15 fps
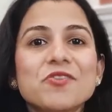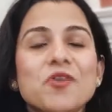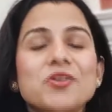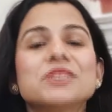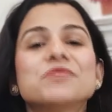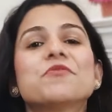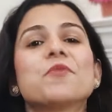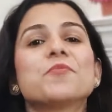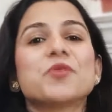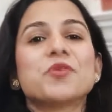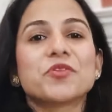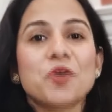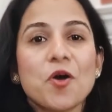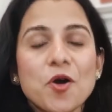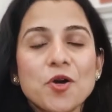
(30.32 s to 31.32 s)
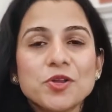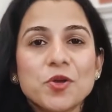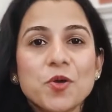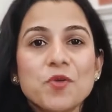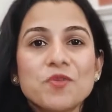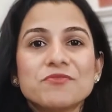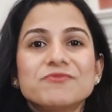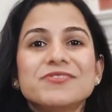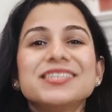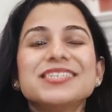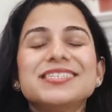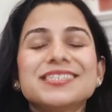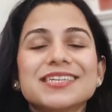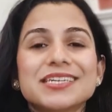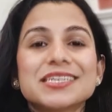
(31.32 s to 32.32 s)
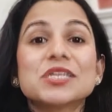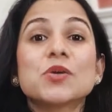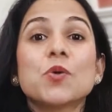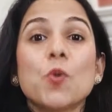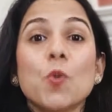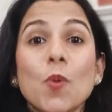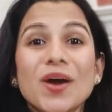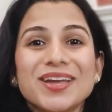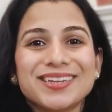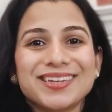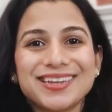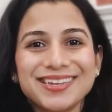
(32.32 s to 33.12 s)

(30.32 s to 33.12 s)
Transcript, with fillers: noise from your audio with just one